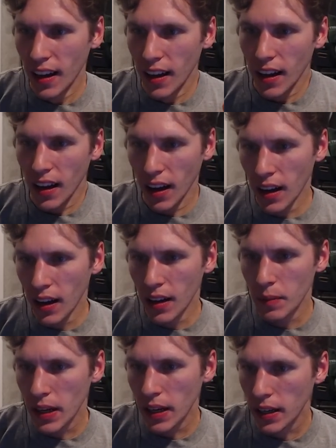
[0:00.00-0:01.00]

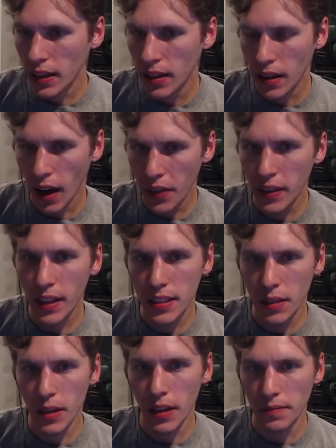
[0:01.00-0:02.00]
Um, I think that's going
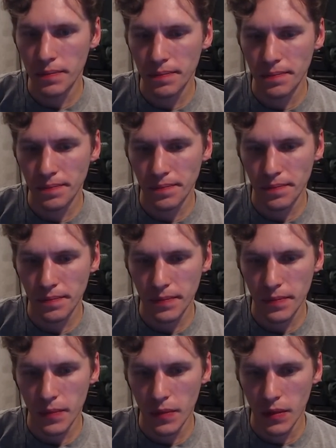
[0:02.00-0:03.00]
to be it.
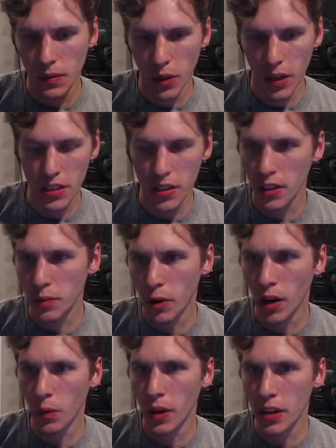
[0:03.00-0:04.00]
We're going to start tomorrow.
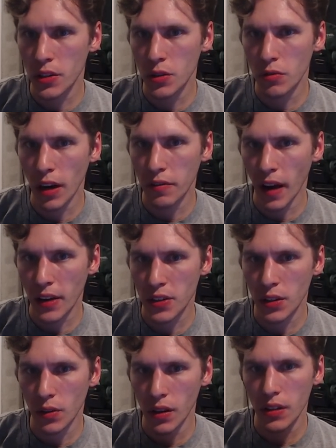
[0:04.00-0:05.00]
We're going to do Red Faction
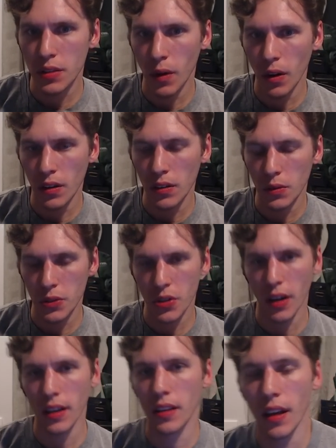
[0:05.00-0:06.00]
Guerrilla tomorrow. We'll try
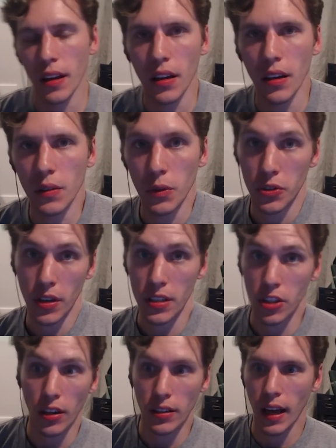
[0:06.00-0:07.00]
to get that going. We'll try to
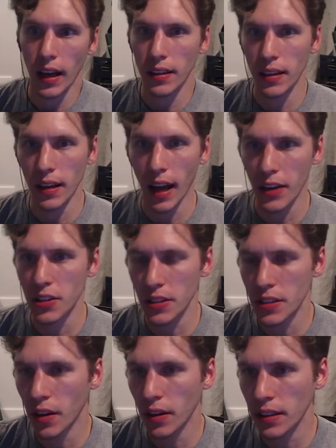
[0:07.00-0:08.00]
start that and actually
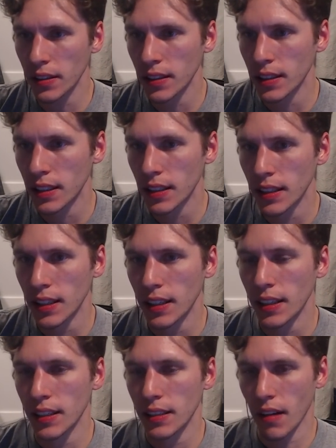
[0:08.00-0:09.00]
start it.
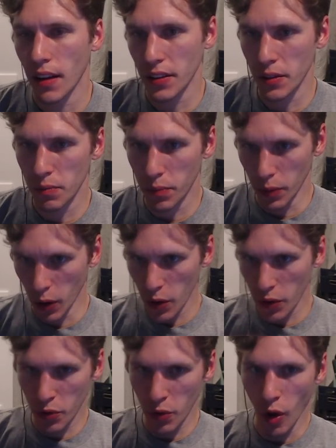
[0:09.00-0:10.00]
Rather than blow
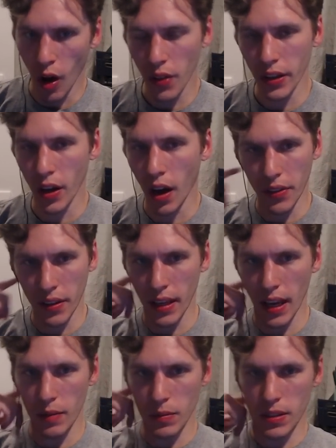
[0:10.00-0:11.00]
through all the Gothic
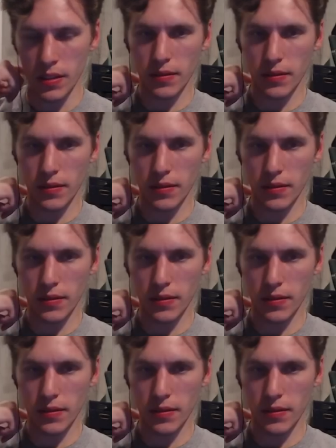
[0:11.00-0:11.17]
games.